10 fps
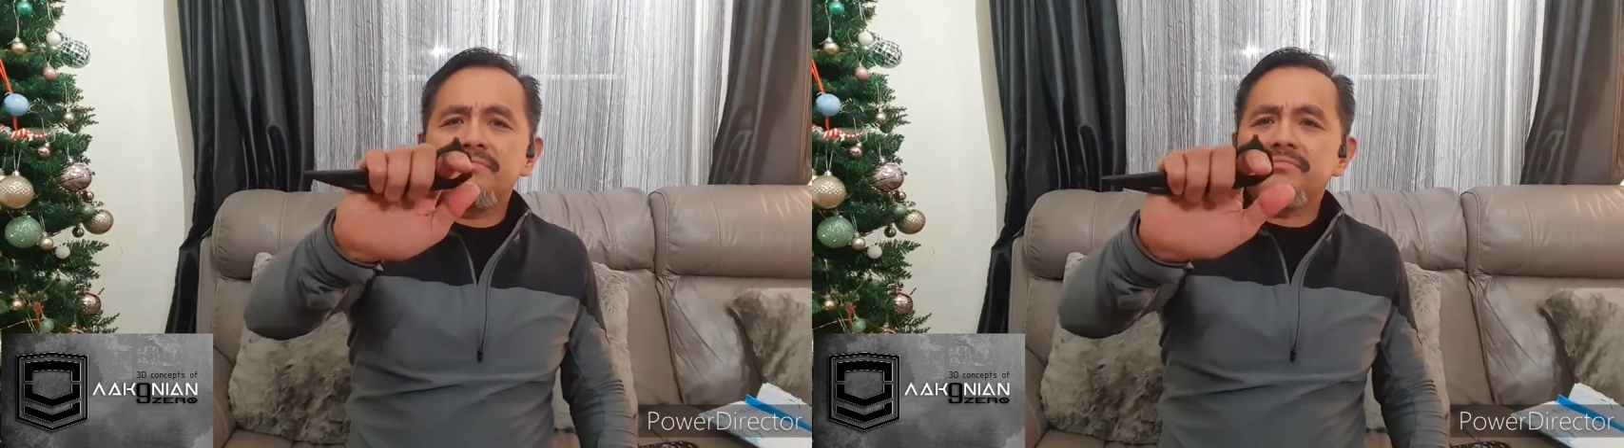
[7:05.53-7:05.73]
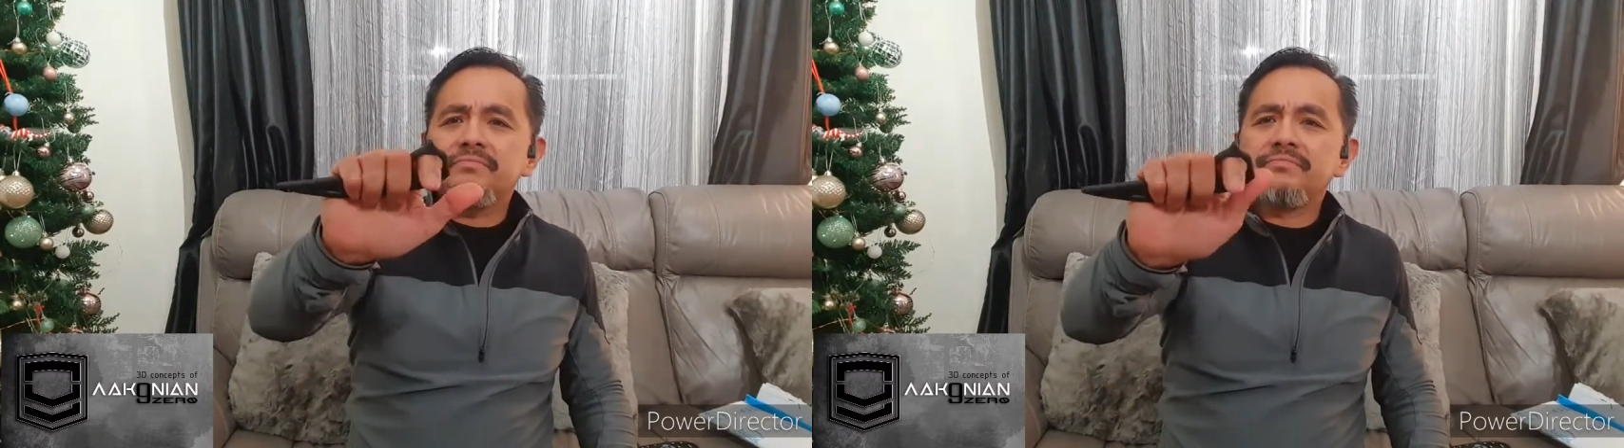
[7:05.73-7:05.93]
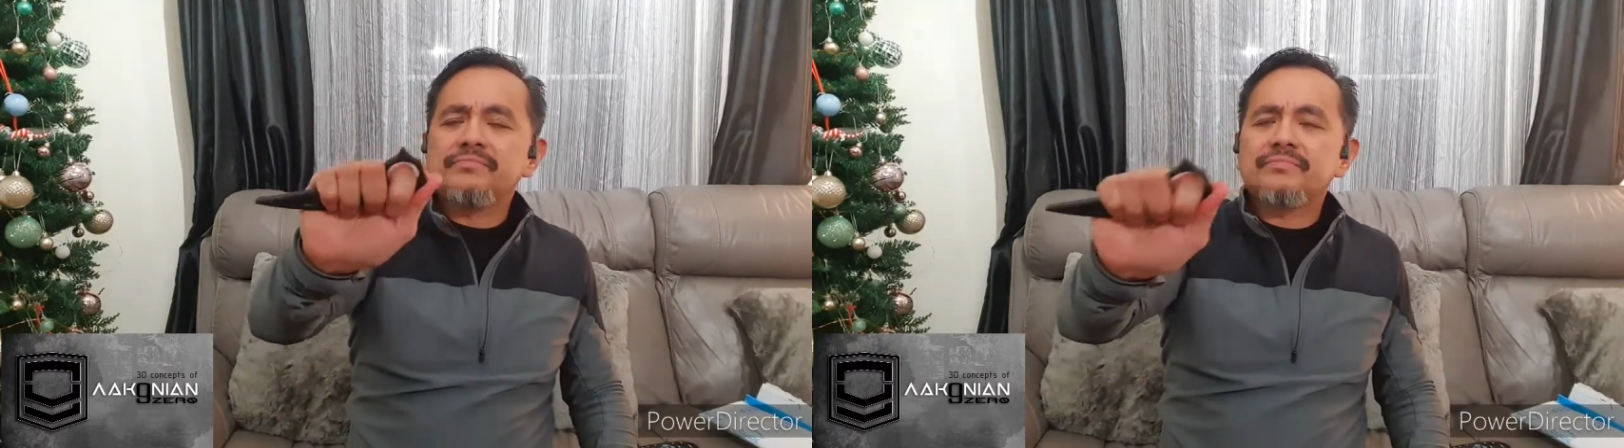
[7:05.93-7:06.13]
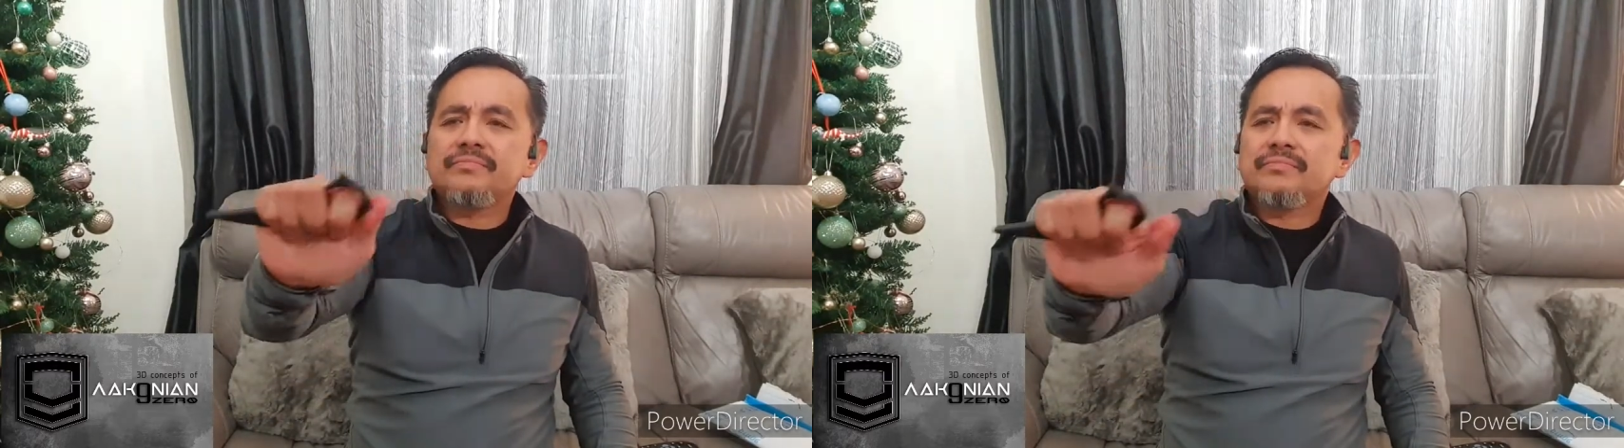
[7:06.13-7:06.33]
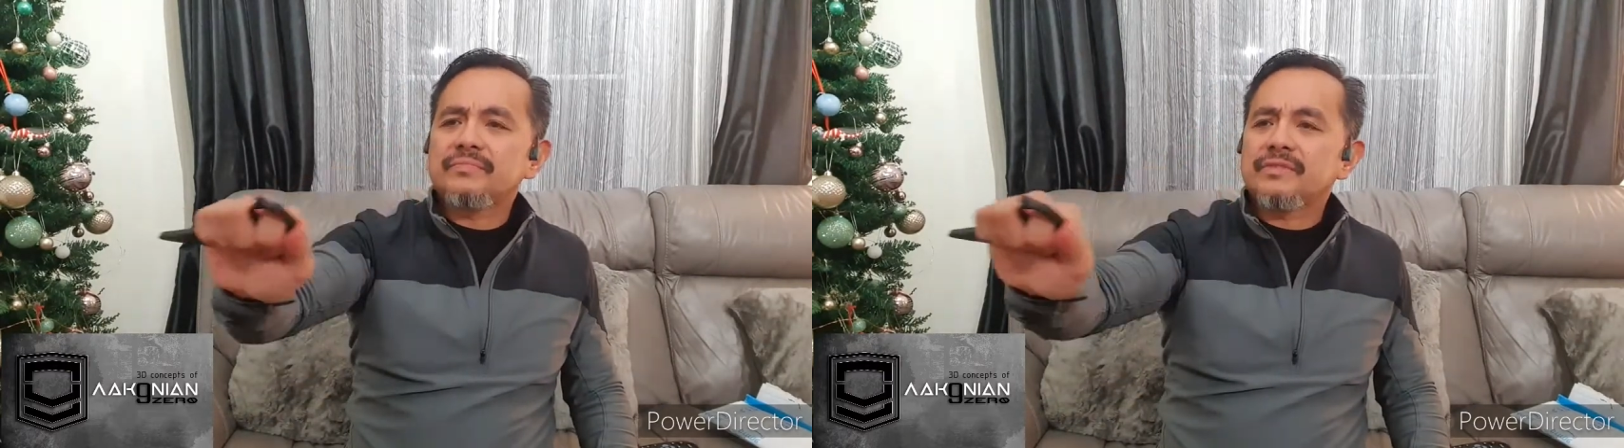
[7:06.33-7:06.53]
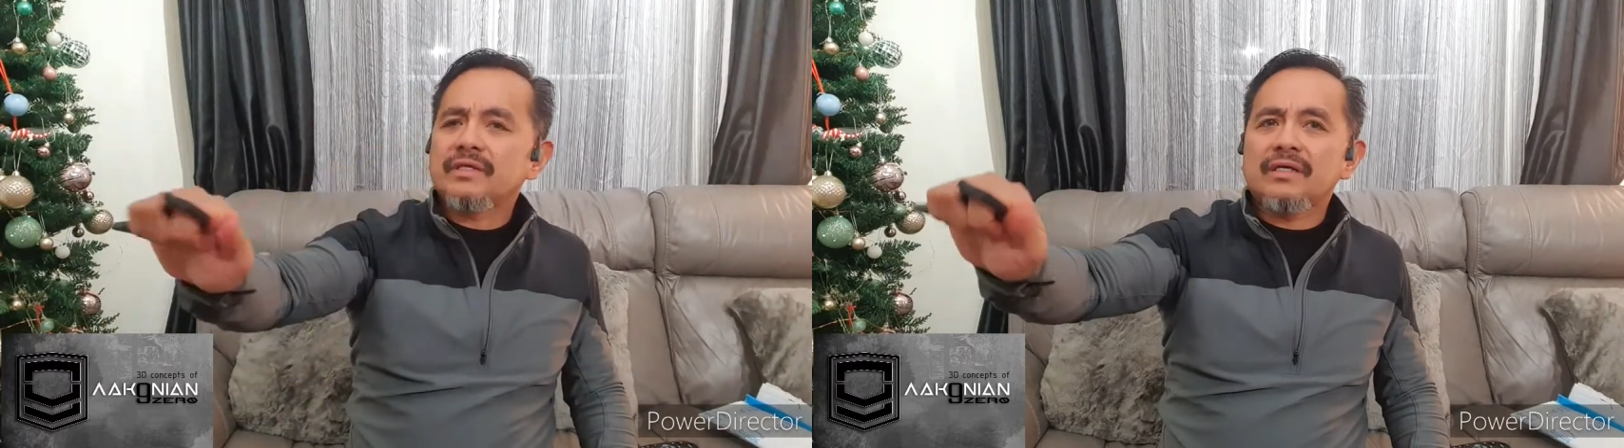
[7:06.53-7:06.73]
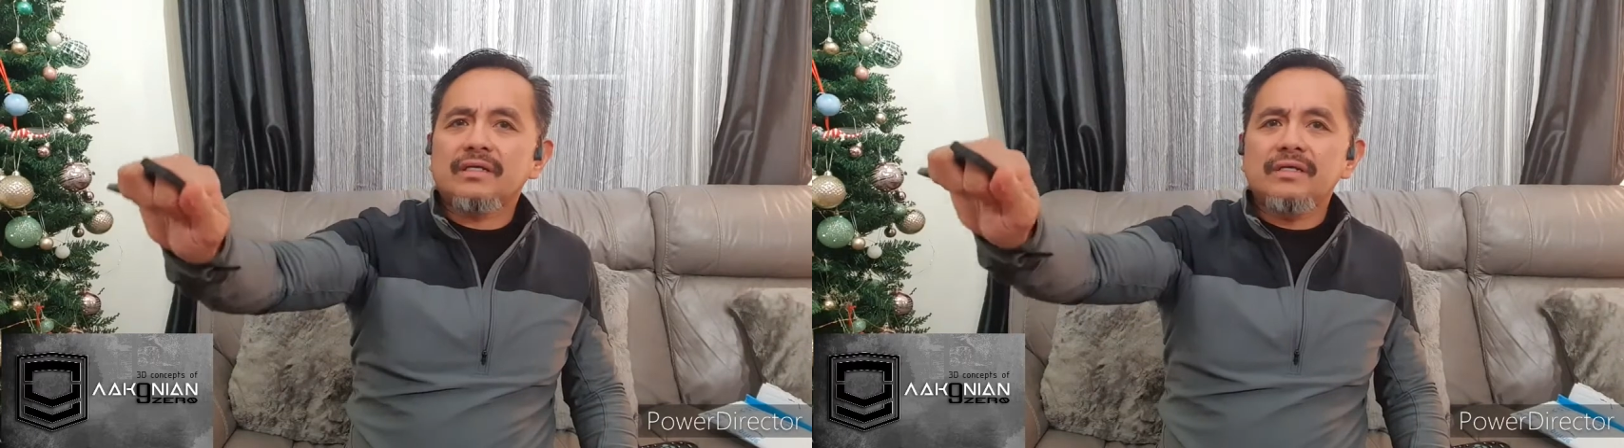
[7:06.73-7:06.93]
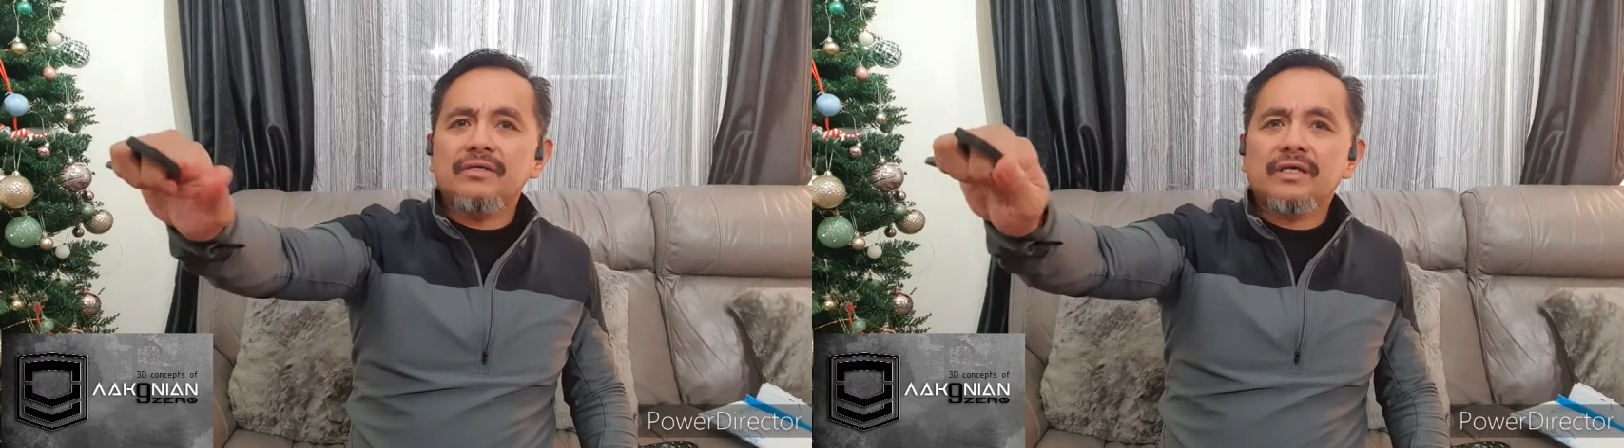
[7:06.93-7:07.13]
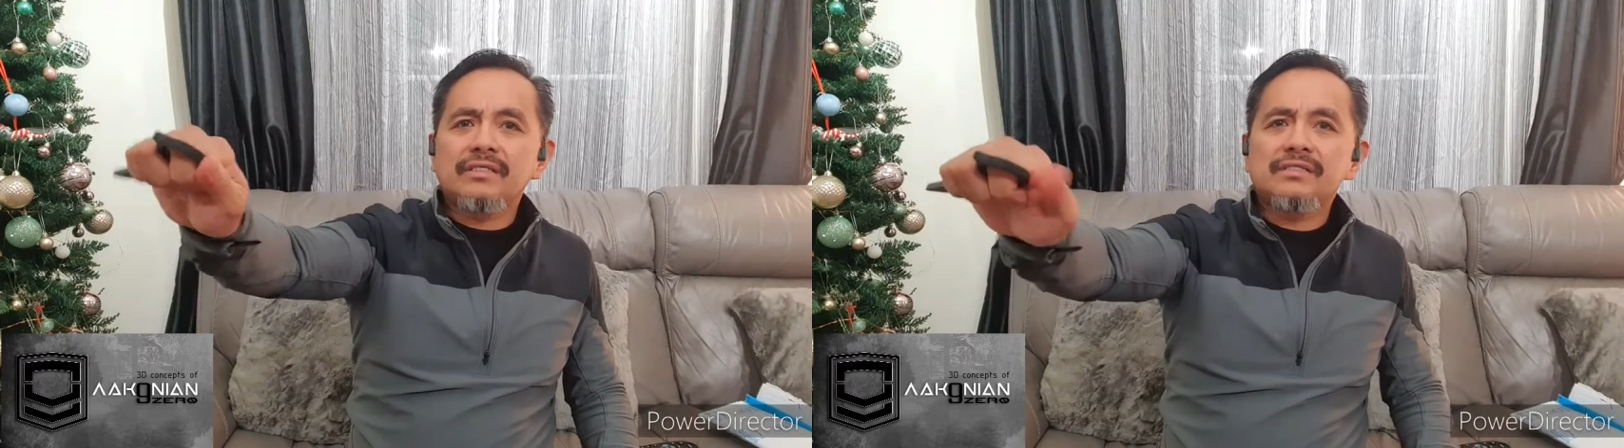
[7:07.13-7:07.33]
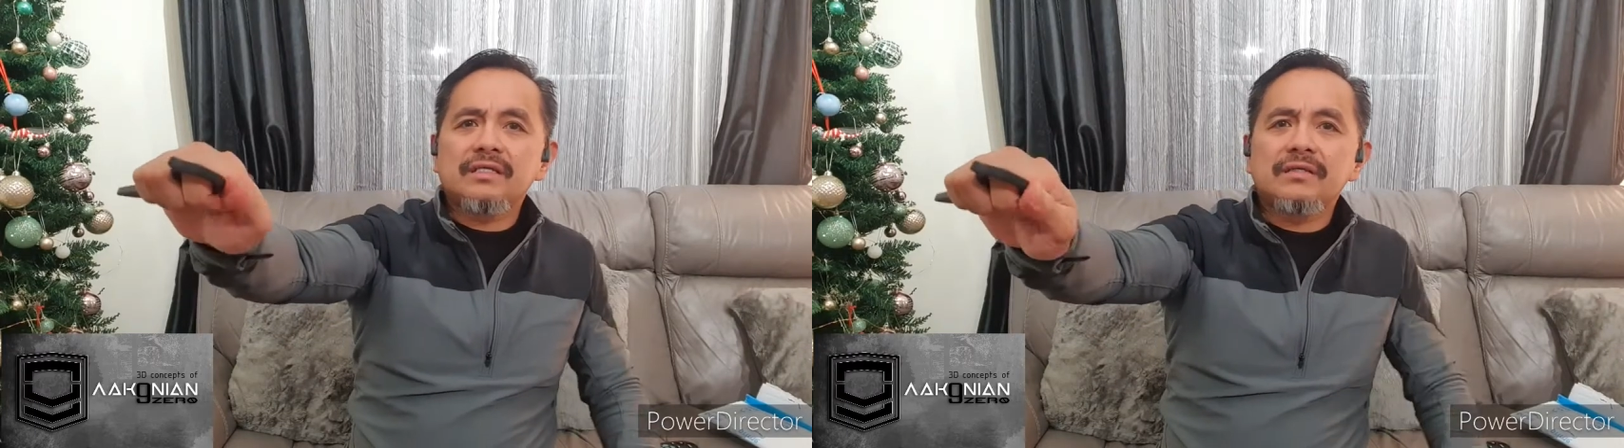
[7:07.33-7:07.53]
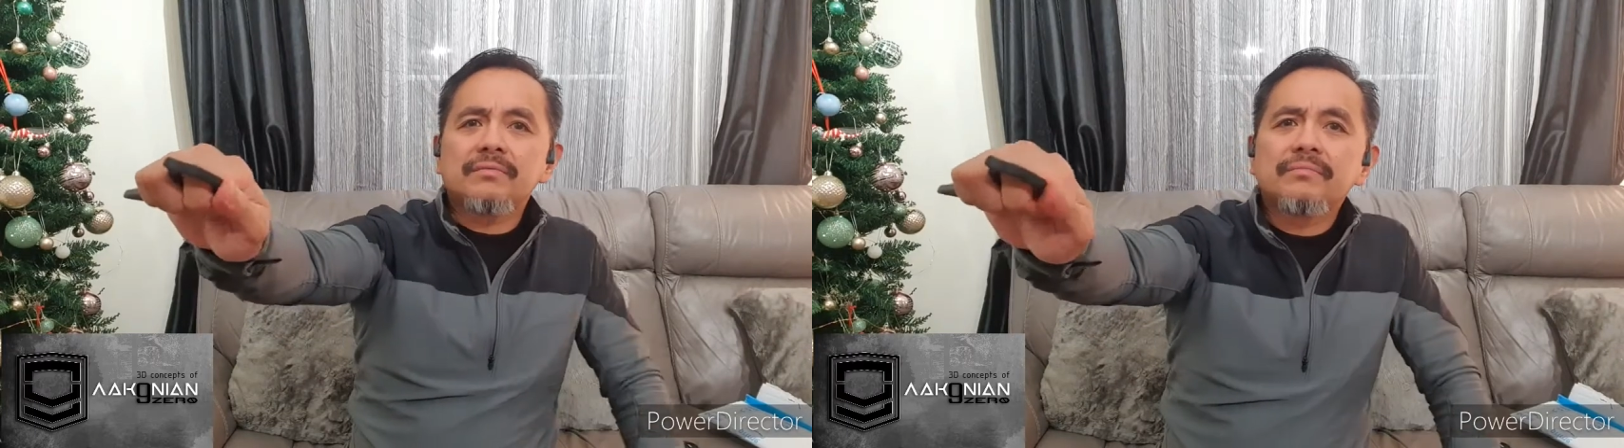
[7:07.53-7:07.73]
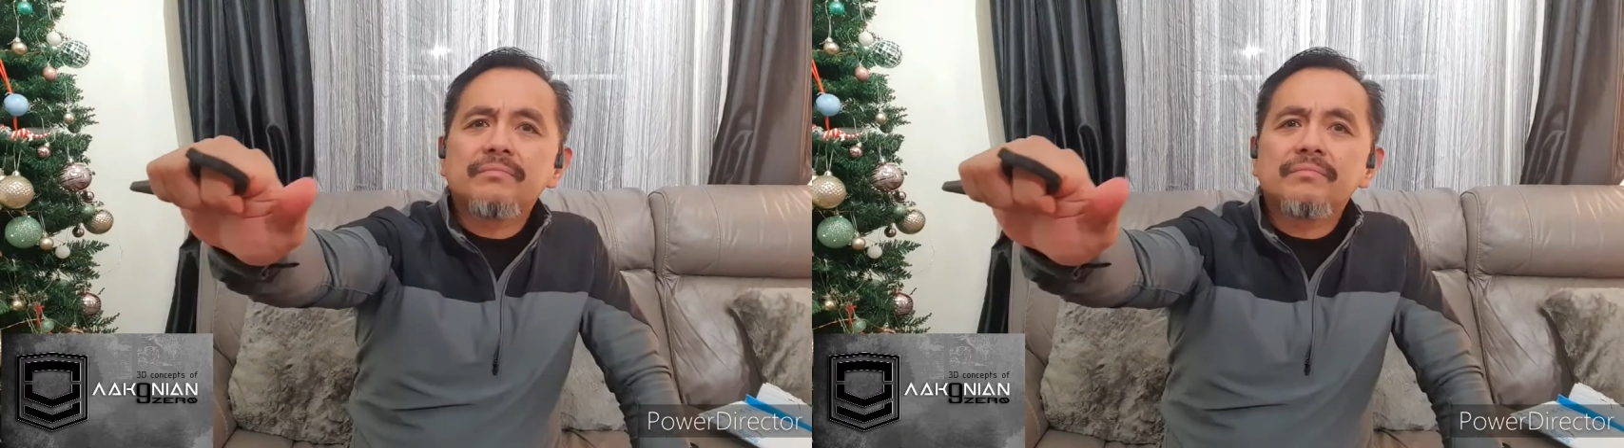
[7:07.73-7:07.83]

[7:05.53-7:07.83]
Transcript: okay, you can still